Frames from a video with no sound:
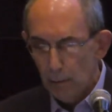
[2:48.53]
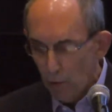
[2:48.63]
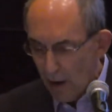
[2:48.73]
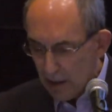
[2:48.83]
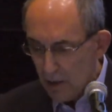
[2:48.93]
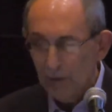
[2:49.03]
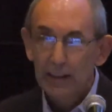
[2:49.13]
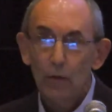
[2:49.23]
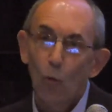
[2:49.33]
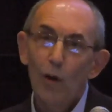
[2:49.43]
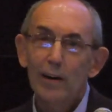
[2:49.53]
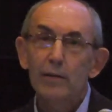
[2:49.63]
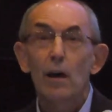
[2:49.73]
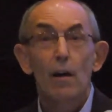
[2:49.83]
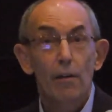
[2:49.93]
approximately
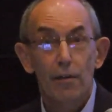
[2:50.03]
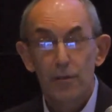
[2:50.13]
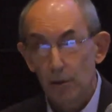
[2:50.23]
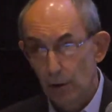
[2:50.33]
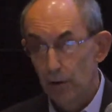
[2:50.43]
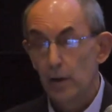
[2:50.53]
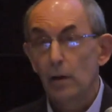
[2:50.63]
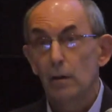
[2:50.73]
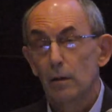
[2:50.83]
1/3,